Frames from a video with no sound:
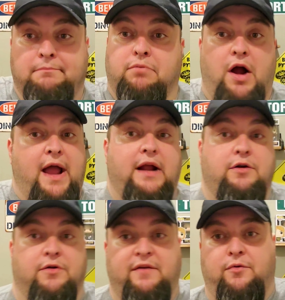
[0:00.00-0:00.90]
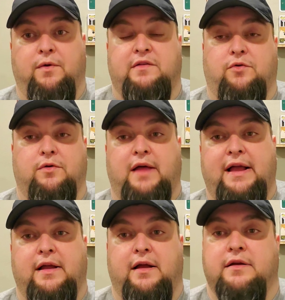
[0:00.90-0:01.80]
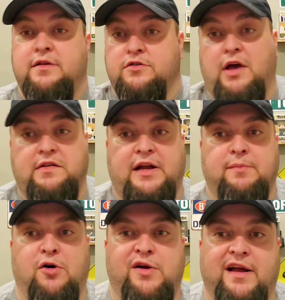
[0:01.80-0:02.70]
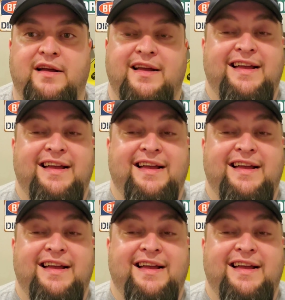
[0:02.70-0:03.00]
Brian or different ones, or like Jessica Boca,